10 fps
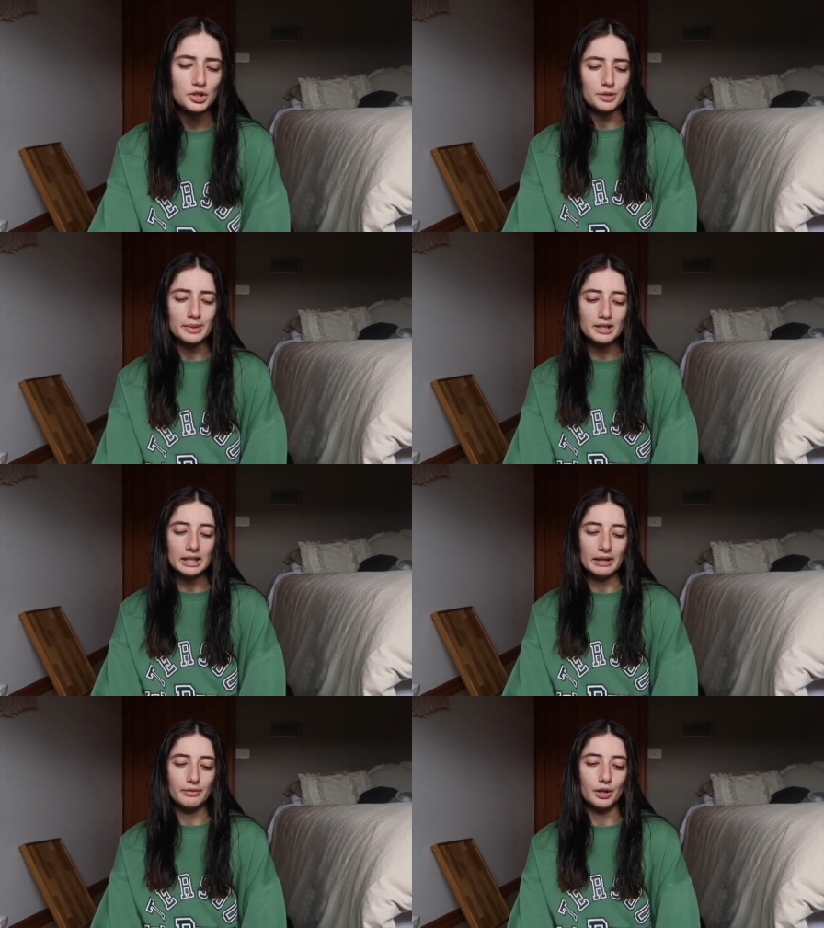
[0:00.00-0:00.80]
just because
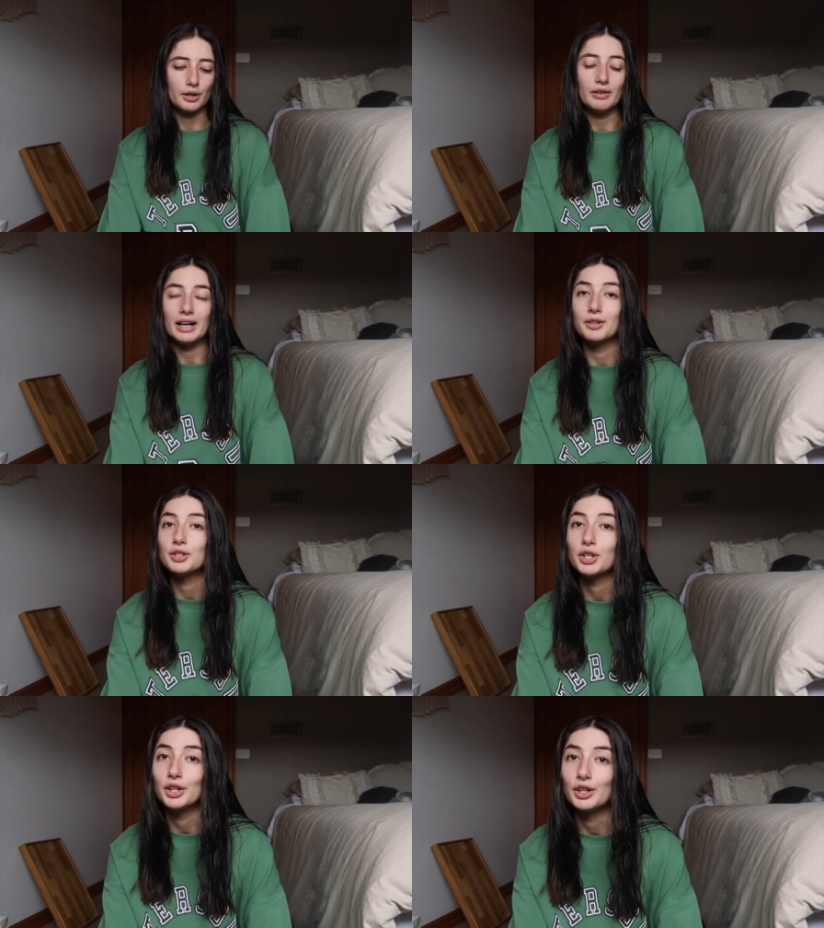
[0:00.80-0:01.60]
I never got
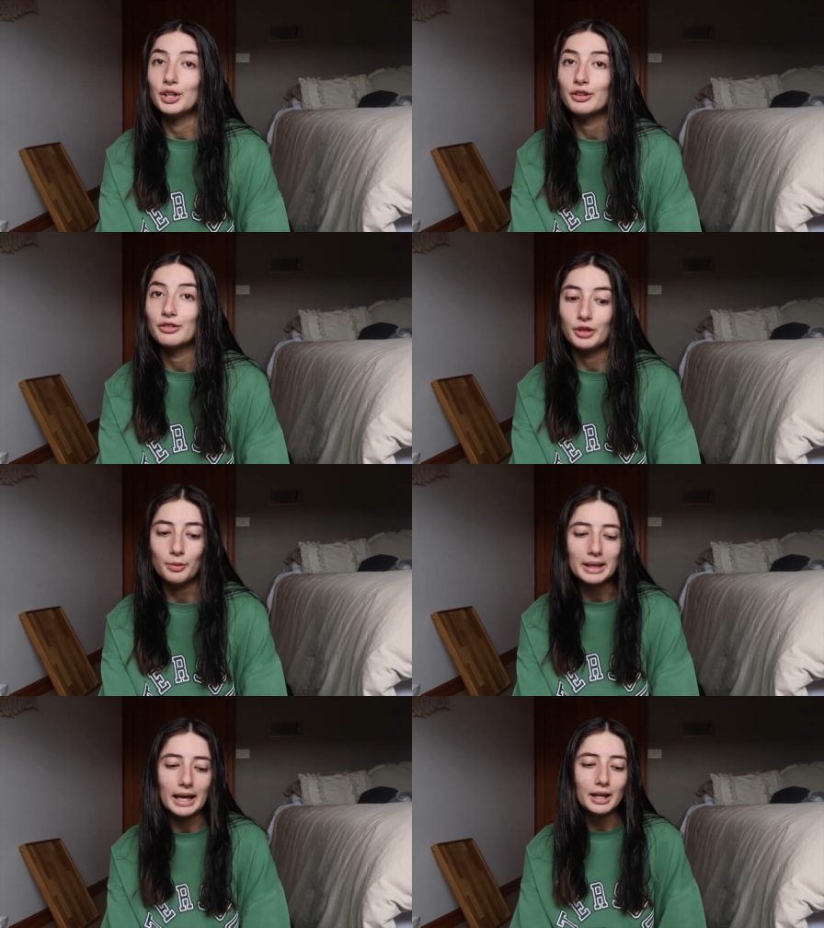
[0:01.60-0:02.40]
around to
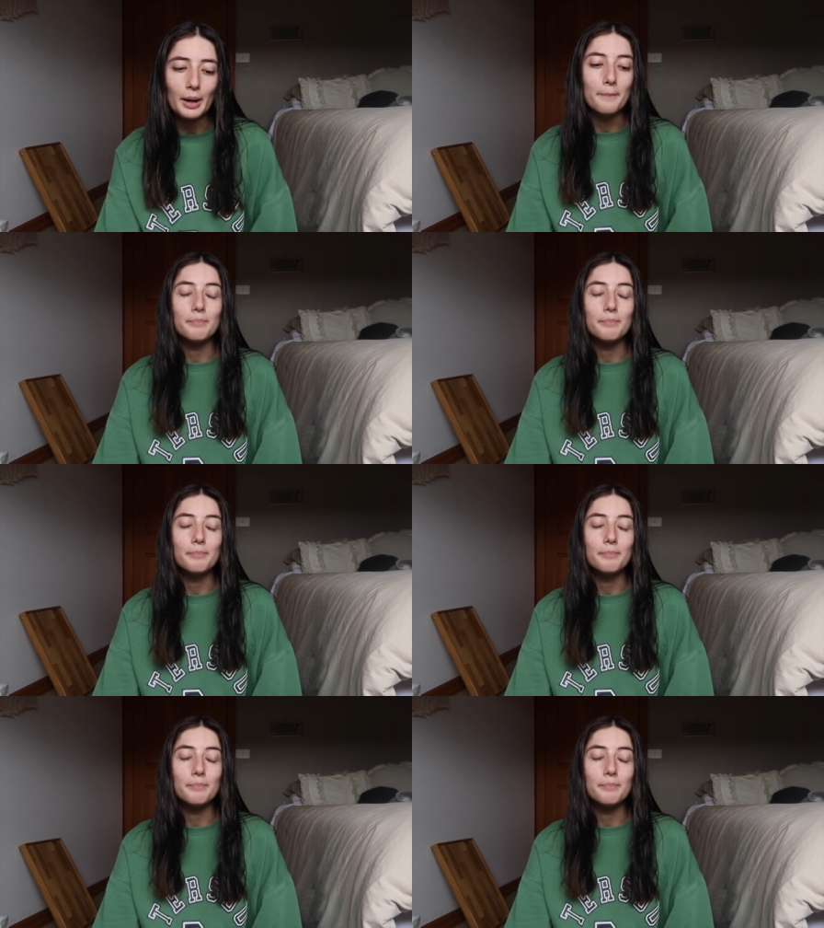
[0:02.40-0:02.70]
filming it